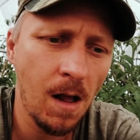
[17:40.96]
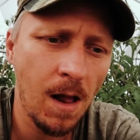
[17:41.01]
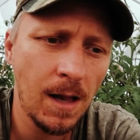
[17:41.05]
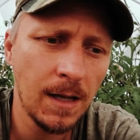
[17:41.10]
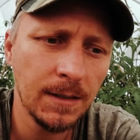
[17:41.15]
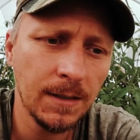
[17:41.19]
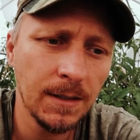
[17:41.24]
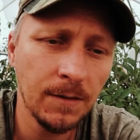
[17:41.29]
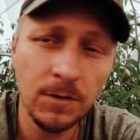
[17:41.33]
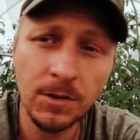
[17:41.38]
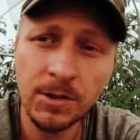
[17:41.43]

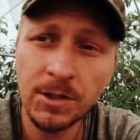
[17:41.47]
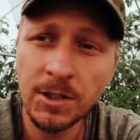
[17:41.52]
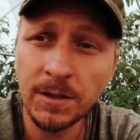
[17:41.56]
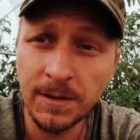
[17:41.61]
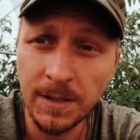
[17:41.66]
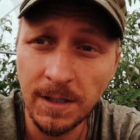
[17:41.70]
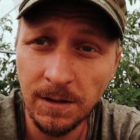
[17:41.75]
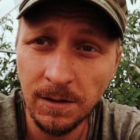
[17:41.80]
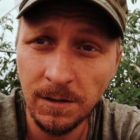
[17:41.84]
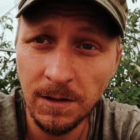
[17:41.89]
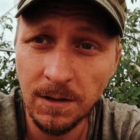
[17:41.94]
And never shut
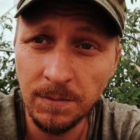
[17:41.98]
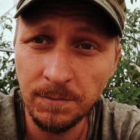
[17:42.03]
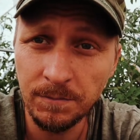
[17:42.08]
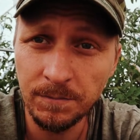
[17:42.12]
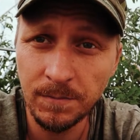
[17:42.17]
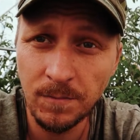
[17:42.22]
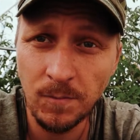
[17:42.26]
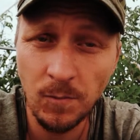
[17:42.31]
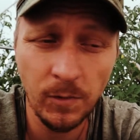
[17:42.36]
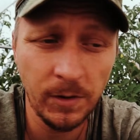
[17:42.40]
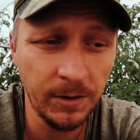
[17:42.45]
the hell up
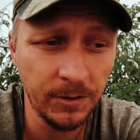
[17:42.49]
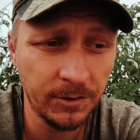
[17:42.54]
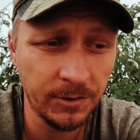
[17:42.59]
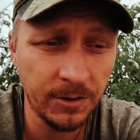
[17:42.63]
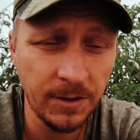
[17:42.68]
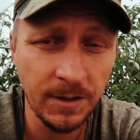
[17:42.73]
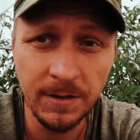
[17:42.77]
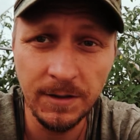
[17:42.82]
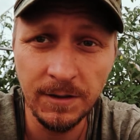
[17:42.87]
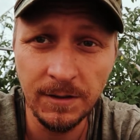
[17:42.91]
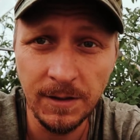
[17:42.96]
when you're
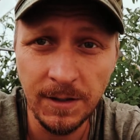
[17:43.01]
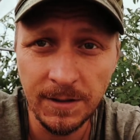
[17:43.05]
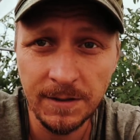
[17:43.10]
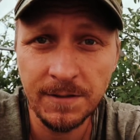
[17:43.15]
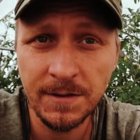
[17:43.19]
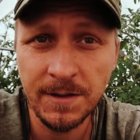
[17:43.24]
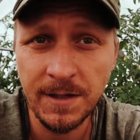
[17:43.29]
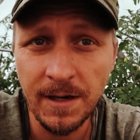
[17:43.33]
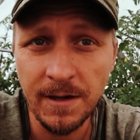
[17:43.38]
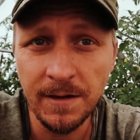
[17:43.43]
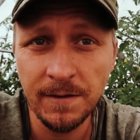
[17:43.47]
trying
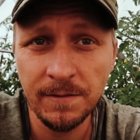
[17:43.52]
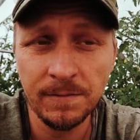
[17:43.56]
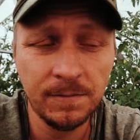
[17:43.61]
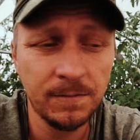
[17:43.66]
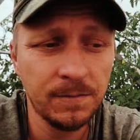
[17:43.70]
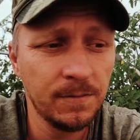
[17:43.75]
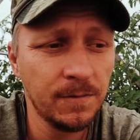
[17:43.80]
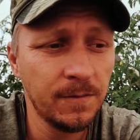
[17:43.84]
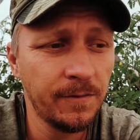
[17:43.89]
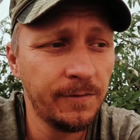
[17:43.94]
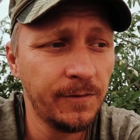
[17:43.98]
to,
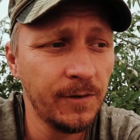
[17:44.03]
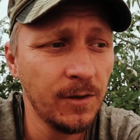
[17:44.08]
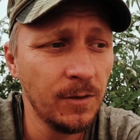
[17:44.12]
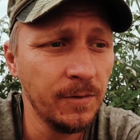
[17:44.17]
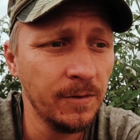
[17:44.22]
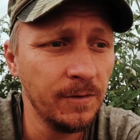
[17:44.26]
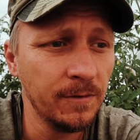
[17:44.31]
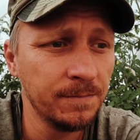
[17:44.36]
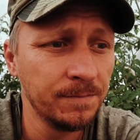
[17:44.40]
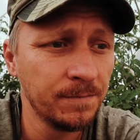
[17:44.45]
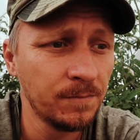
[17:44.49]
film
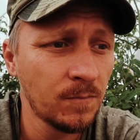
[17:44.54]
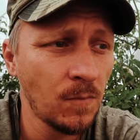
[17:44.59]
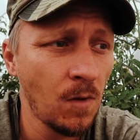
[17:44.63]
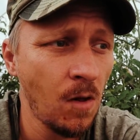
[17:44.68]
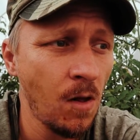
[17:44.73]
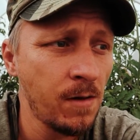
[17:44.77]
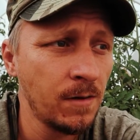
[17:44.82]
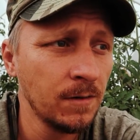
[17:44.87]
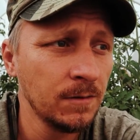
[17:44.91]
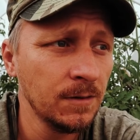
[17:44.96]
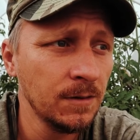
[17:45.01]
a
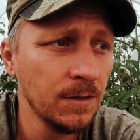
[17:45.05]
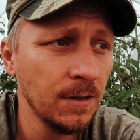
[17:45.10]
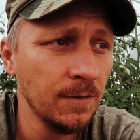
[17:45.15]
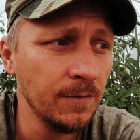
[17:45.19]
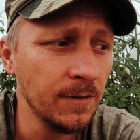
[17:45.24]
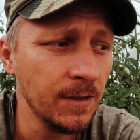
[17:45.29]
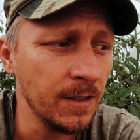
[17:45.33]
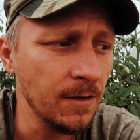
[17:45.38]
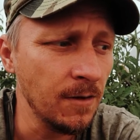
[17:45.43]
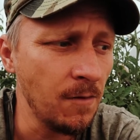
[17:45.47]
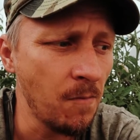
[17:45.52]

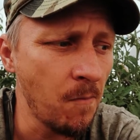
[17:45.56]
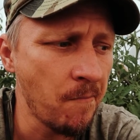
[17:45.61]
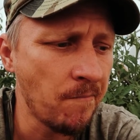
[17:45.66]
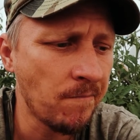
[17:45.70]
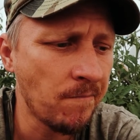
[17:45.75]
video.